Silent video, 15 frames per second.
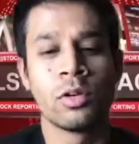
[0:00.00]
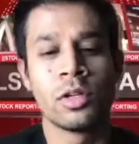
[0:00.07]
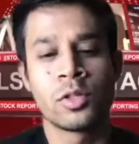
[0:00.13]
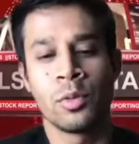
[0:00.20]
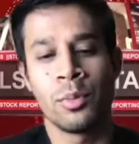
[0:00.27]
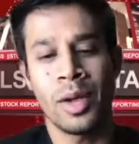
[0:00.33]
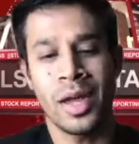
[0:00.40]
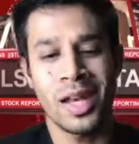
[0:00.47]
who
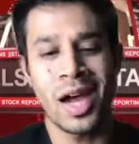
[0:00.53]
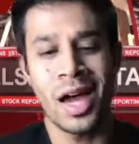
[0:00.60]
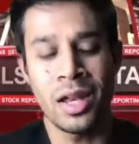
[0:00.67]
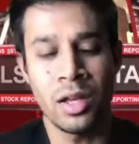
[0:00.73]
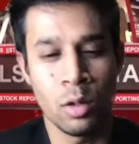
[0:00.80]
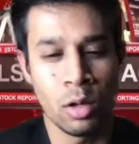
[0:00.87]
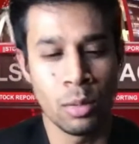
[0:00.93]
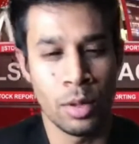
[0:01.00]
may not
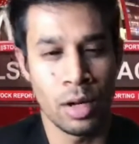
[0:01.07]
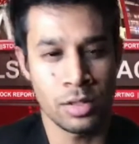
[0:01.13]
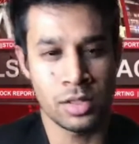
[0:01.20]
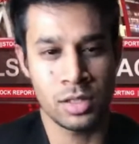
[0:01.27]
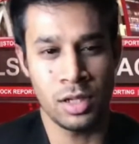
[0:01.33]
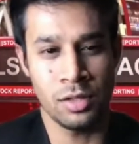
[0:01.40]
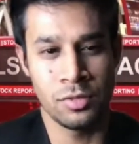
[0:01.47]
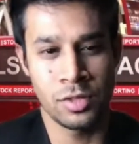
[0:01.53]
know about
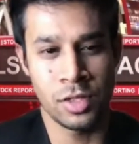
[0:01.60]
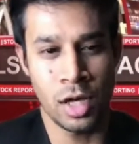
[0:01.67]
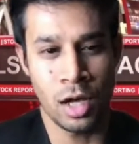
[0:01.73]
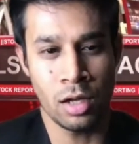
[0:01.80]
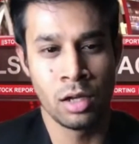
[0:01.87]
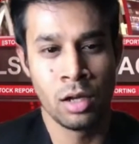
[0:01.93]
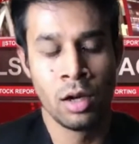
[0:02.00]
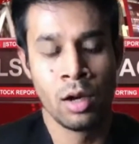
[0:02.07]
SafeChat,
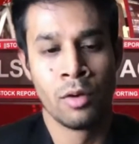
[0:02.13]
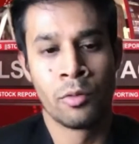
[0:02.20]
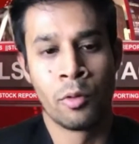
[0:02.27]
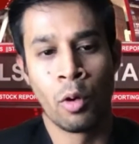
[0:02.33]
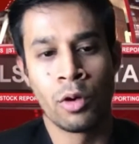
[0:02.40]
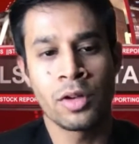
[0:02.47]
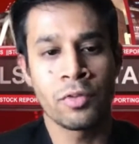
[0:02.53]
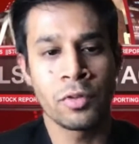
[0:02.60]

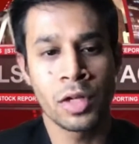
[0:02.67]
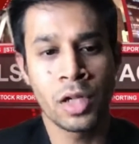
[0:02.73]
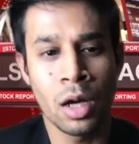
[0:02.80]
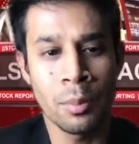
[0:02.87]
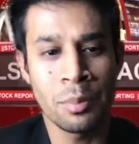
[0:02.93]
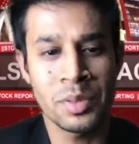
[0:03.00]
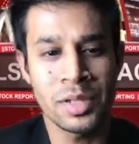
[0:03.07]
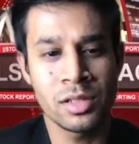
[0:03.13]
or different
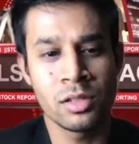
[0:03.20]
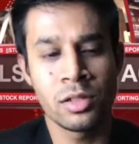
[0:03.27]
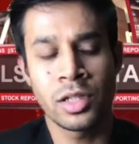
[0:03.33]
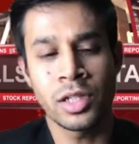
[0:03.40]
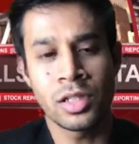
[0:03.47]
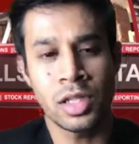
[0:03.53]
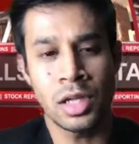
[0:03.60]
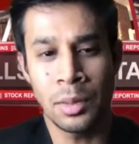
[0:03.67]
companies
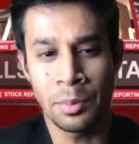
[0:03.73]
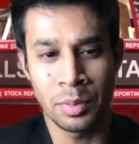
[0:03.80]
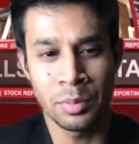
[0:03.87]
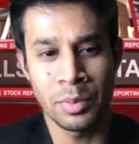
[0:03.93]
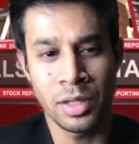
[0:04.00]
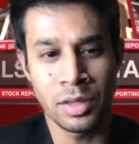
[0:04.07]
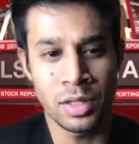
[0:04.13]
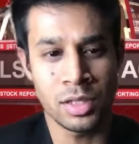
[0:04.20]
looking to
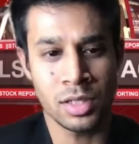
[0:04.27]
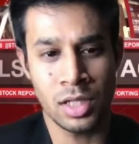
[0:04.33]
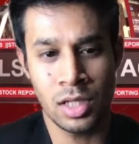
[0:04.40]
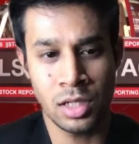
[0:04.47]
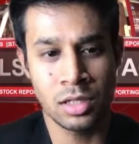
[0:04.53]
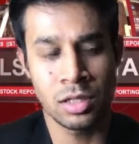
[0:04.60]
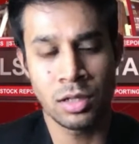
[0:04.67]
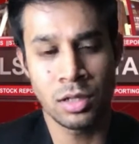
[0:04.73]
implement this
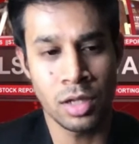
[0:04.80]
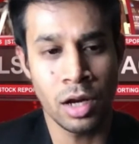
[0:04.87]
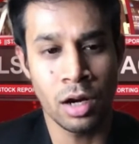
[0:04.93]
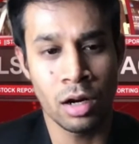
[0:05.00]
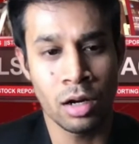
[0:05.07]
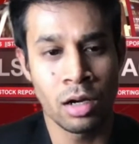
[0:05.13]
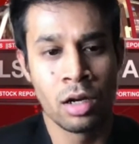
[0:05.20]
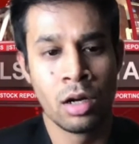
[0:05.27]
into
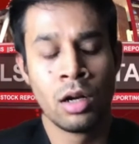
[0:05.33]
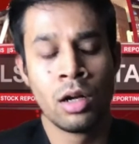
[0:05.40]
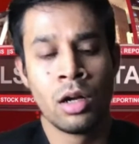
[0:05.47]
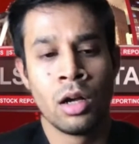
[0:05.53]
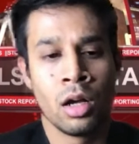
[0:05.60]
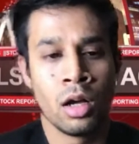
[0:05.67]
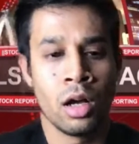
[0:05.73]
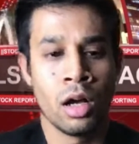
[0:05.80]
their
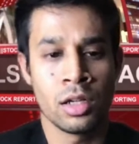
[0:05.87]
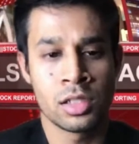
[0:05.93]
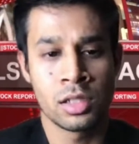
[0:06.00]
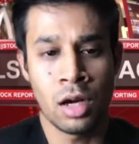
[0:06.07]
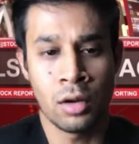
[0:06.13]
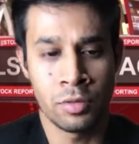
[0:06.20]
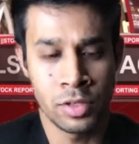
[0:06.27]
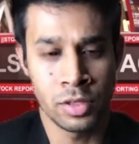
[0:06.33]

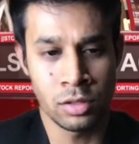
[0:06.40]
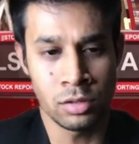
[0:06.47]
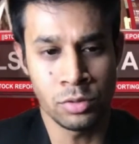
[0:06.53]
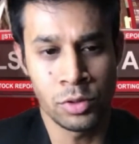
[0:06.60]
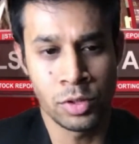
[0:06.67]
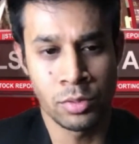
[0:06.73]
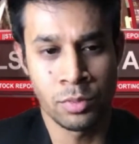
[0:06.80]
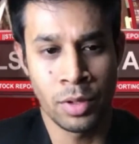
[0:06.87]
software
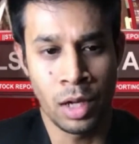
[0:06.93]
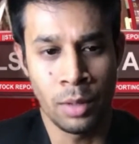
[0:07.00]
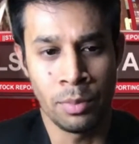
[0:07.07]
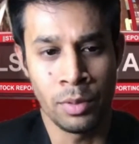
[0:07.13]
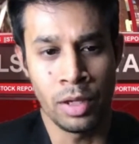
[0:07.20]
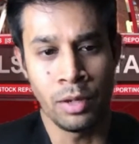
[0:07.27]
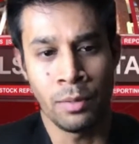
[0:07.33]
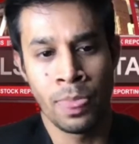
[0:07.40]
solution
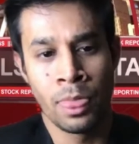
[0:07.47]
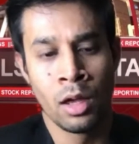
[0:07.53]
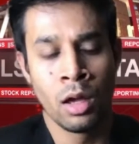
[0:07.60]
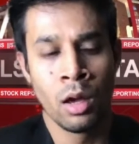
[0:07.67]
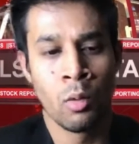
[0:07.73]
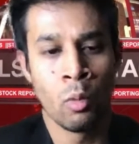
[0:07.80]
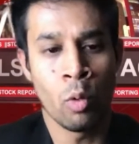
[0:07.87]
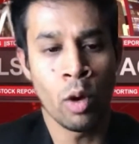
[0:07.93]
pipeline,
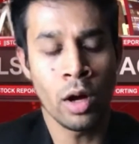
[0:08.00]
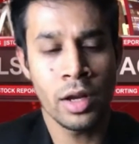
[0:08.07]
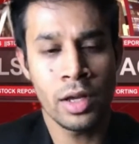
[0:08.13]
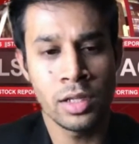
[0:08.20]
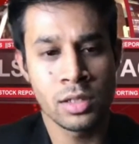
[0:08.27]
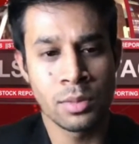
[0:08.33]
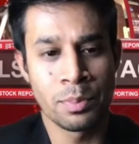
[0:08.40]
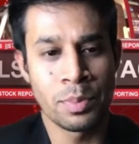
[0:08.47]
what is
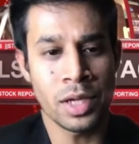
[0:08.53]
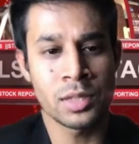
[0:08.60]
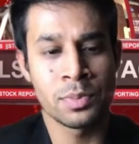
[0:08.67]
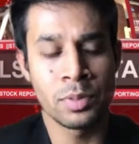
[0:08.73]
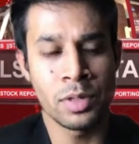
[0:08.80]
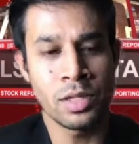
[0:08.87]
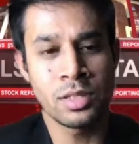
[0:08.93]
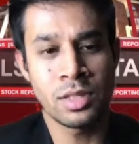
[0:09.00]
the best
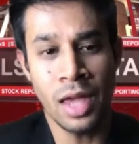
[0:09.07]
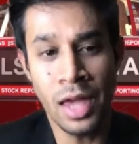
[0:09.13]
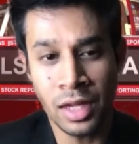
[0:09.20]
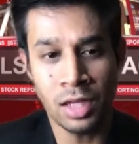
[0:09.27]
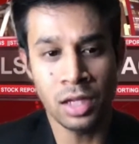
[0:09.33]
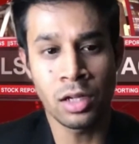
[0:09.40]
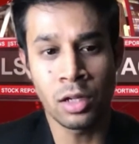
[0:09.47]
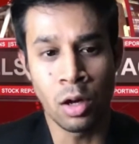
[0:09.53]
place they
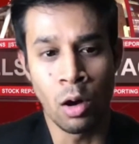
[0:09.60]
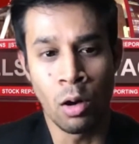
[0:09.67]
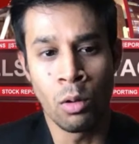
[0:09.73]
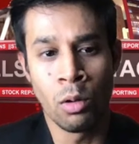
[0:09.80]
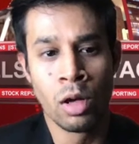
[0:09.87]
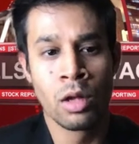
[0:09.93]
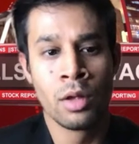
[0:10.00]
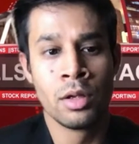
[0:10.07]
can go
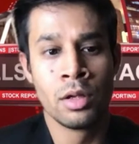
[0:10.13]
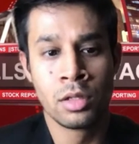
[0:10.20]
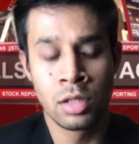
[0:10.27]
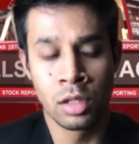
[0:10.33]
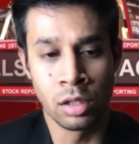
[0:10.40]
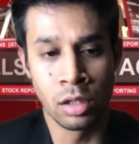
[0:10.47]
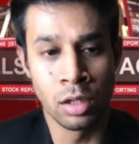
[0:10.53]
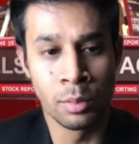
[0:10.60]
to
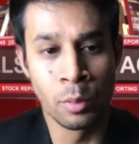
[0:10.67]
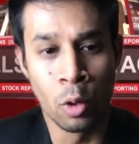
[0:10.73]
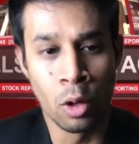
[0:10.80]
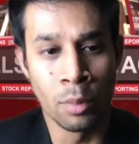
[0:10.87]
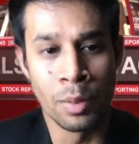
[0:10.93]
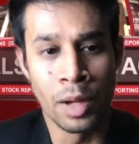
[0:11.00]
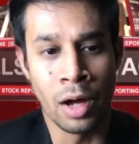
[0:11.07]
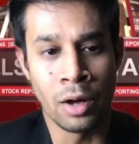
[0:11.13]
learn more
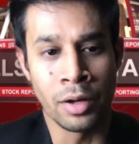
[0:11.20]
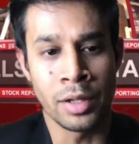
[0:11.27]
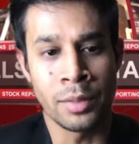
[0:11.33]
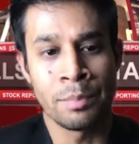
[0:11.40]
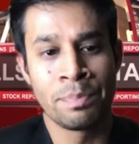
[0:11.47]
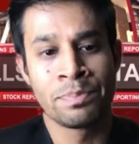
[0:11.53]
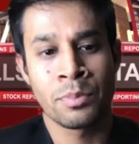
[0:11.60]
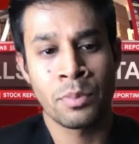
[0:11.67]
about it
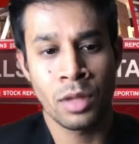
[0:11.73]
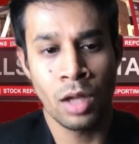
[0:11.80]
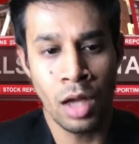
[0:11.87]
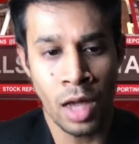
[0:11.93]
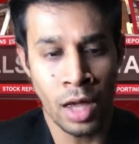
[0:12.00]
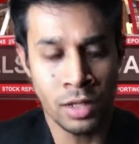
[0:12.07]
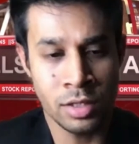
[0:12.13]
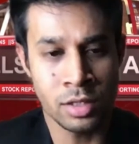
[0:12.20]

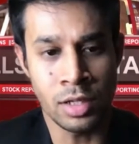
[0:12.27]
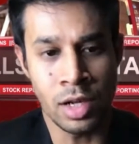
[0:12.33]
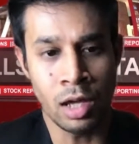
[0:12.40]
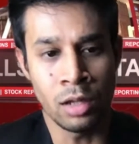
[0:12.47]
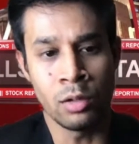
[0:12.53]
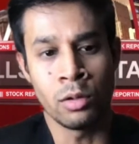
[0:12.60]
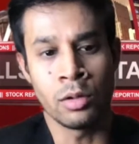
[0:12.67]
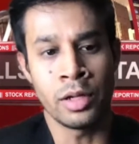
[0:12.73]
and to
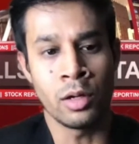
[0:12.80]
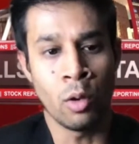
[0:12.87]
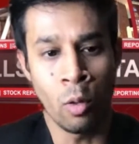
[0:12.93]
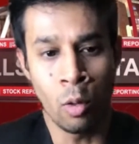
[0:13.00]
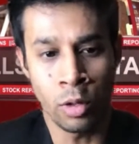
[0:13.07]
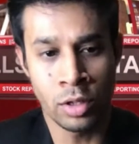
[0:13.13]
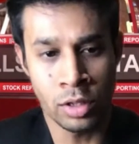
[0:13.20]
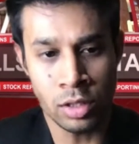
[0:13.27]
download it or
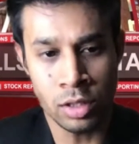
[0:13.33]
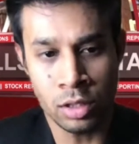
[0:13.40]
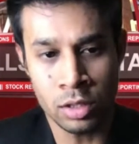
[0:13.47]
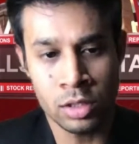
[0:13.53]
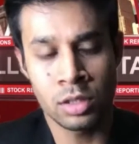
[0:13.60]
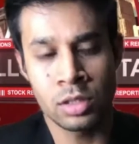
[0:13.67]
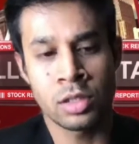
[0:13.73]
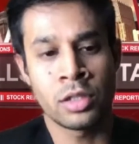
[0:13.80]
to
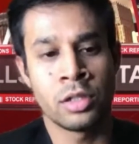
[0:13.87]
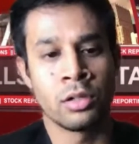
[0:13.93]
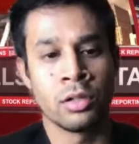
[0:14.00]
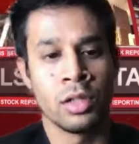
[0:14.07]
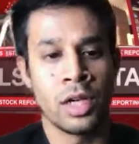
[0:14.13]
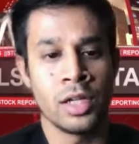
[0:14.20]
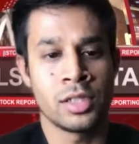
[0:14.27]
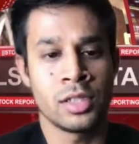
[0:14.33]
secure a
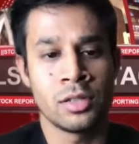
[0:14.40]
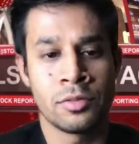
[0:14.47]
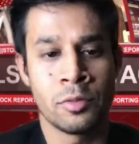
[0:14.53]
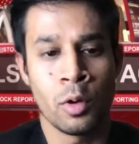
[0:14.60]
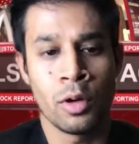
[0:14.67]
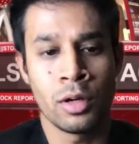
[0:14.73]
license for?